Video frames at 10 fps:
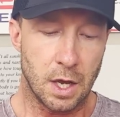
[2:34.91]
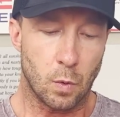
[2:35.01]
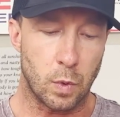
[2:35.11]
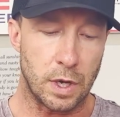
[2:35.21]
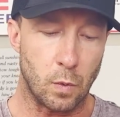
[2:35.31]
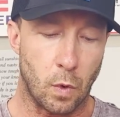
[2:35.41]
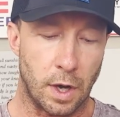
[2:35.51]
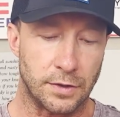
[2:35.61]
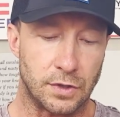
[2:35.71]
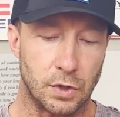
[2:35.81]
We
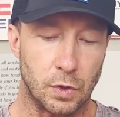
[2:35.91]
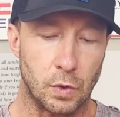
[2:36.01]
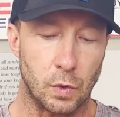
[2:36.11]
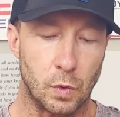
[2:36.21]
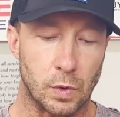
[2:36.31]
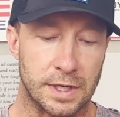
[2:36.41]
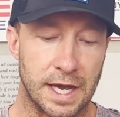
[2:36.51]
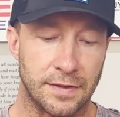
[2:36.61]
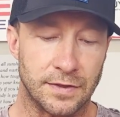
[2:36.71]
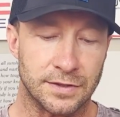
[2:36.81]
want to
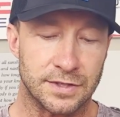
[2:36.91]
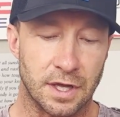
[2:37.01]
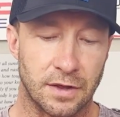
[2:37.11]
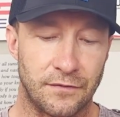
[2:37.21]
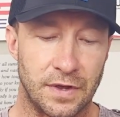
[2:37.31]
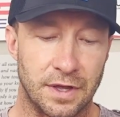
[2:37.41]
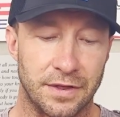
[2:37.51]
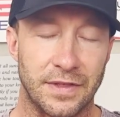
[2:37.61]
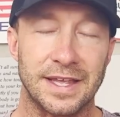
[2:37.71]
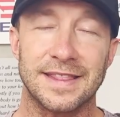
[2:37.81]
get the seller
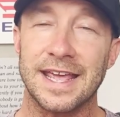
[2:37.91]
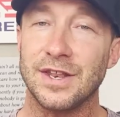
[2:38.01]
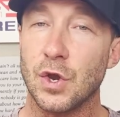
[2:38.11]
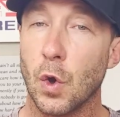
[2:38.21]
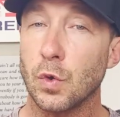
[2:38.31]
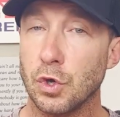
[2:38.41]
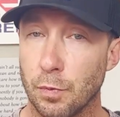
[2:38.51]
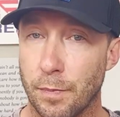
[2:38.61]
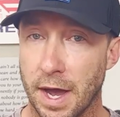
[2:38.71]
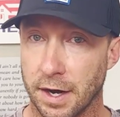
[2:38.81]
feeling like they know you
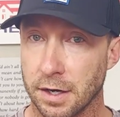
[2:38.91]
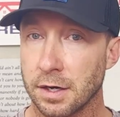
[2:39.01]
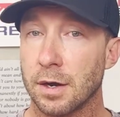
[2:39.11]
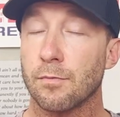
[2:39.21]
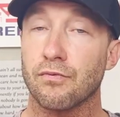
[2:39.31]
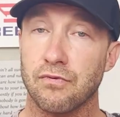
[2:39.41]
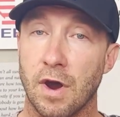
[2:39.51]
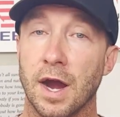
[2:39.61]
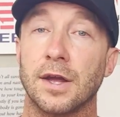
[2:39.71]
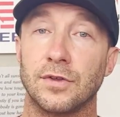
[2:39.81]
better
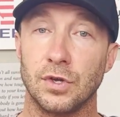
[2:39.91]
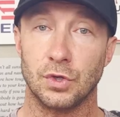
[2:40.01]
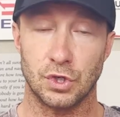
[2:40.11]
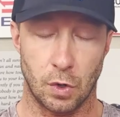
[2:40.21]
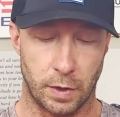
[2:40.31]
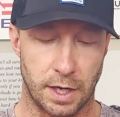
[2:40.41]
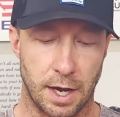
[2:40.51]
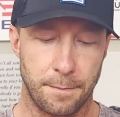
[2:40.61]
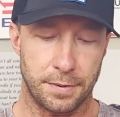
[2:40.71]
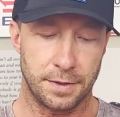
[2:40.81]
prior to you showing
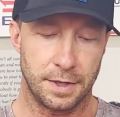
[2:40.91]
up.